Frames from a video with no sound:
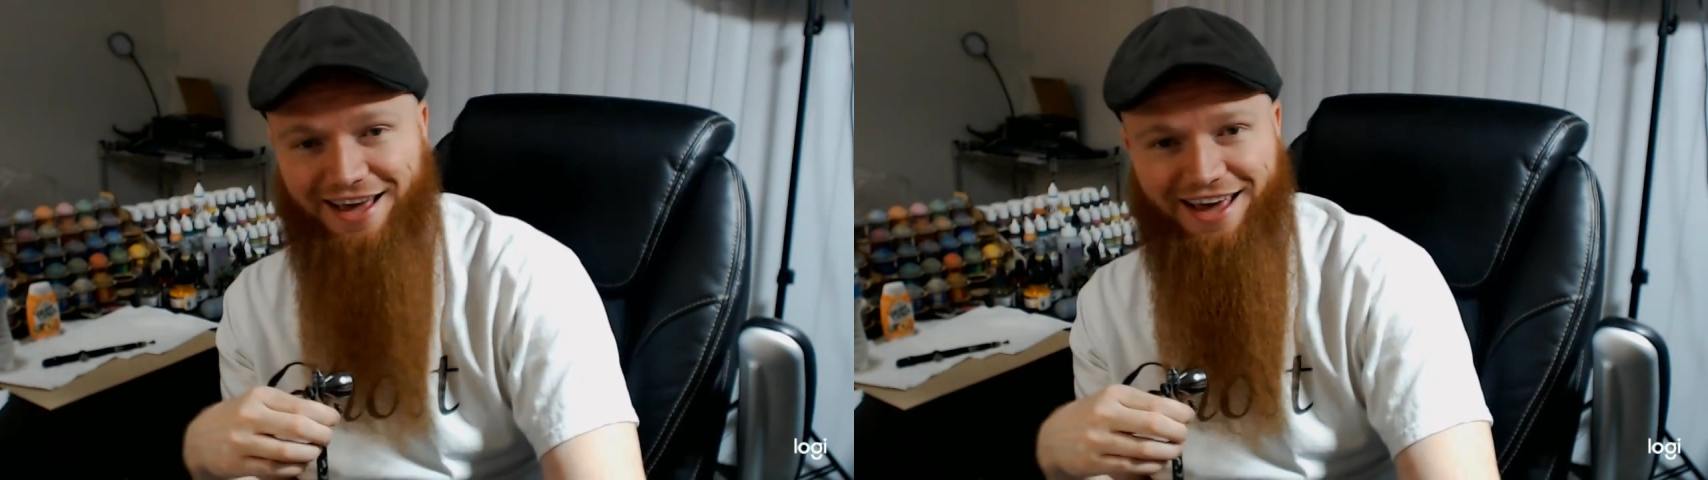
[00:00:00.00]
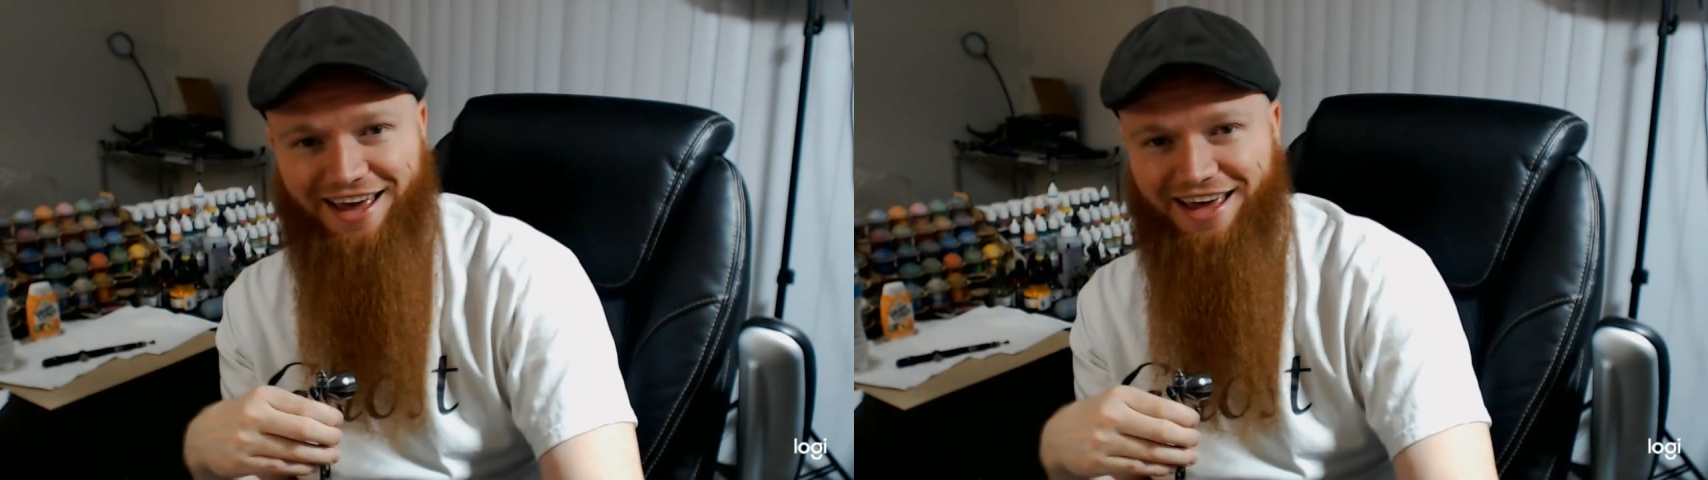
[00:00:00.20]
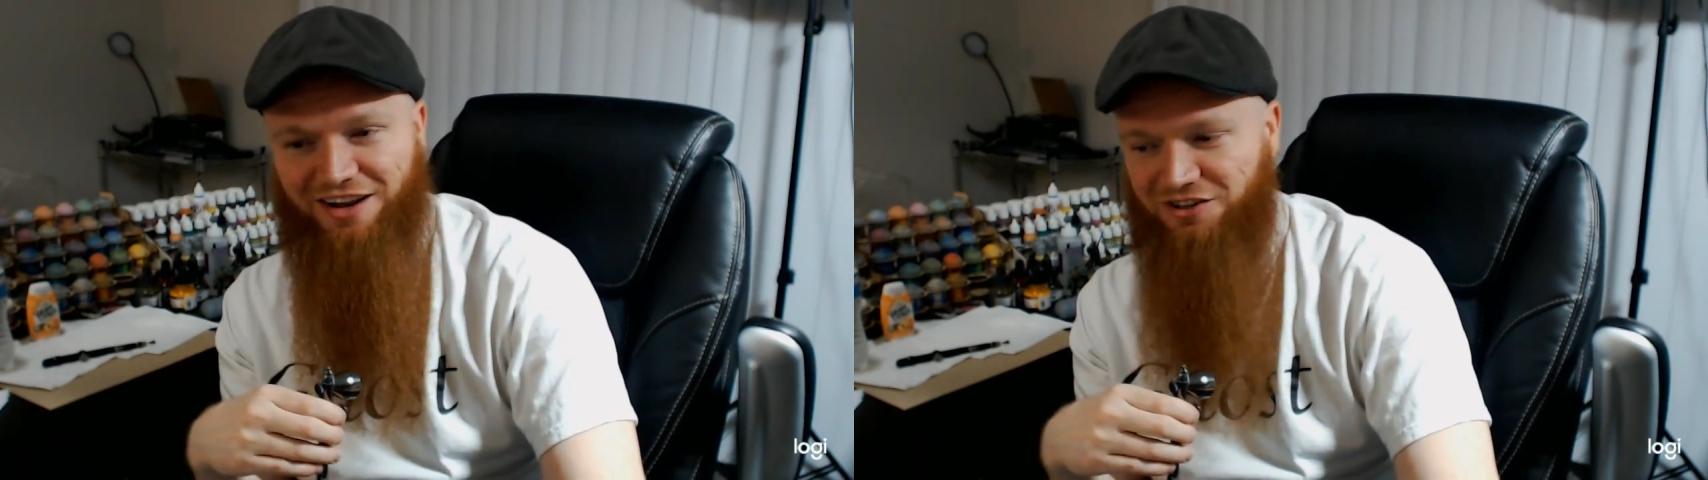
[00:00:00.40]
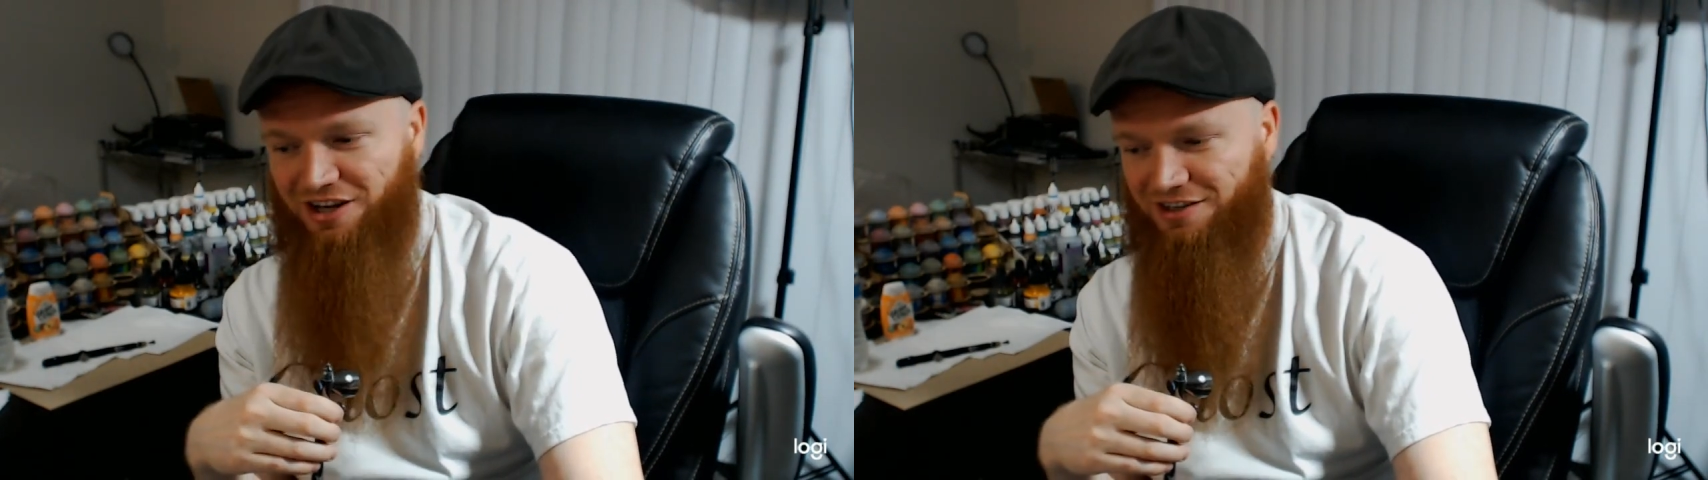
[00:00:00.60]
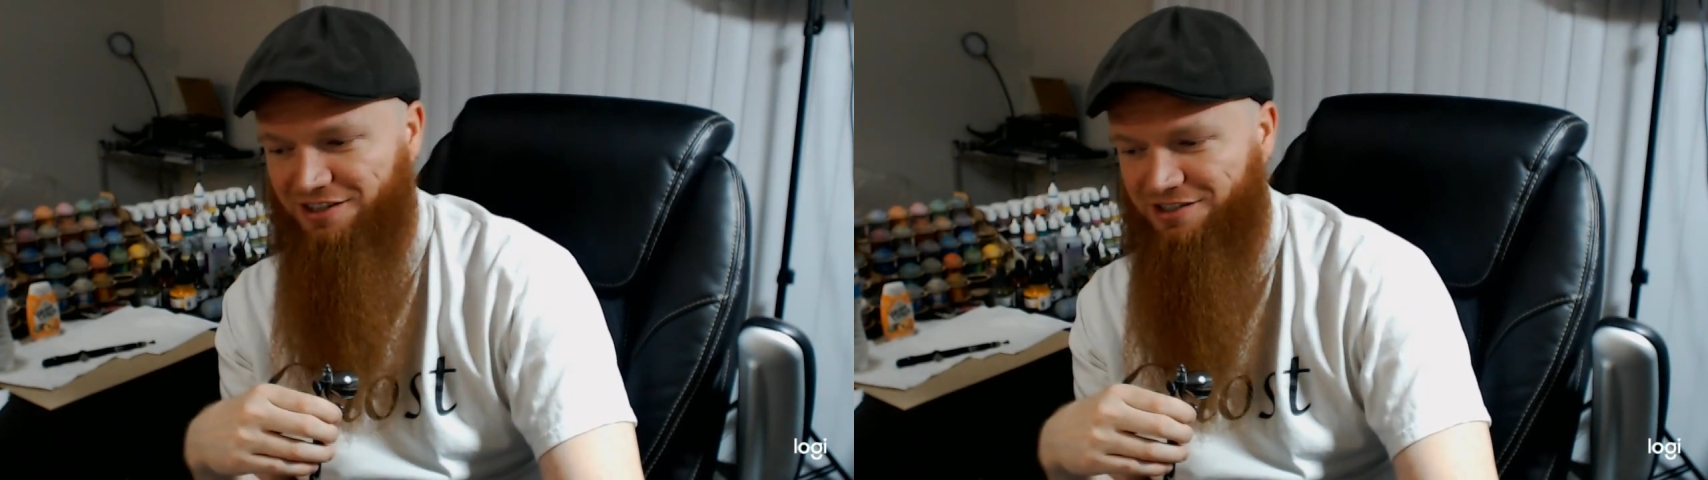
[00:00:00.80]
and I'll
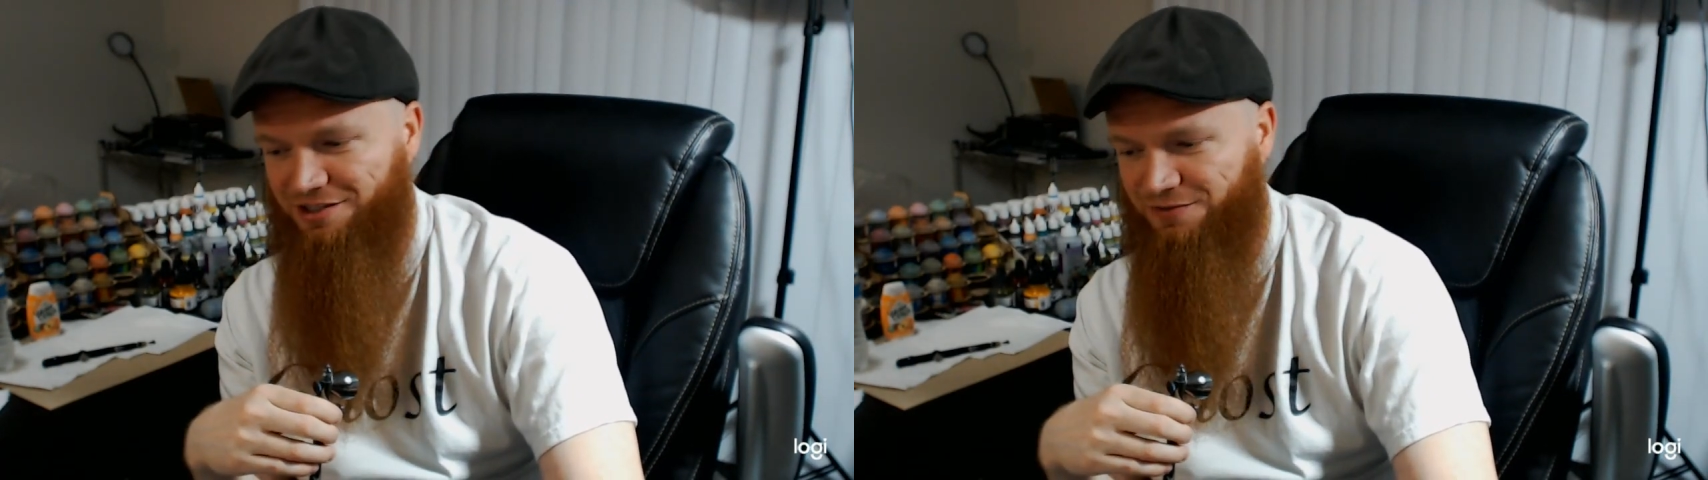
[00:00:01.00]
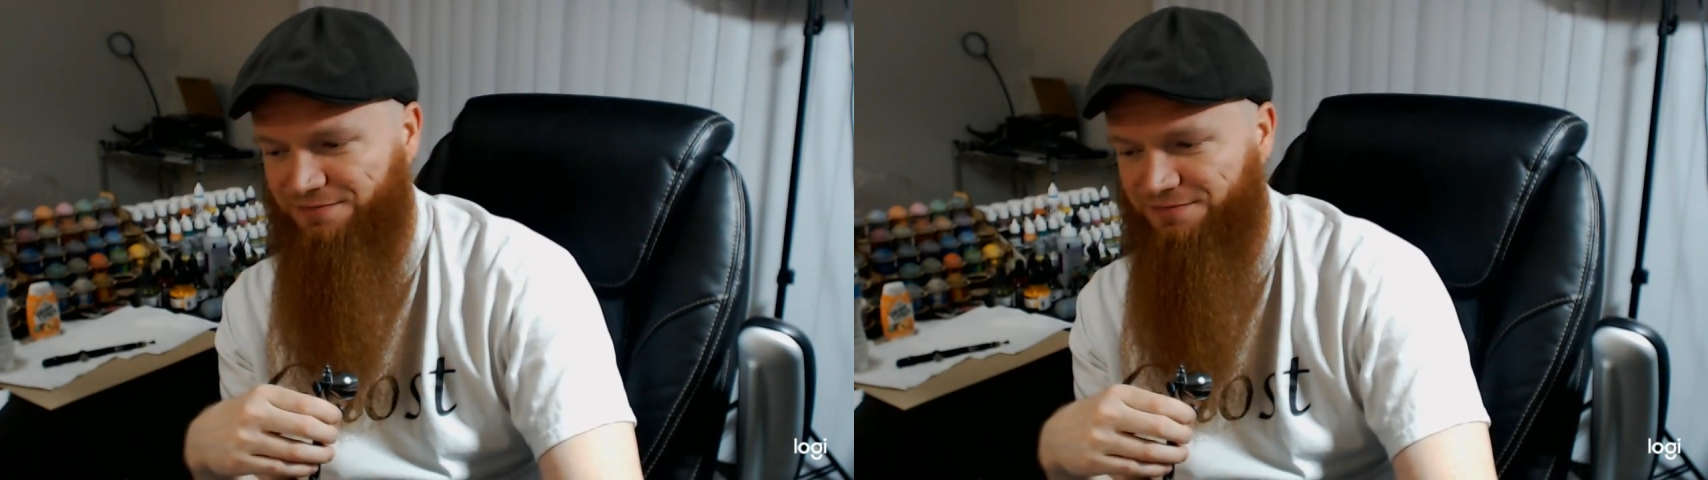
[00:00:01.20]
talk to you soon.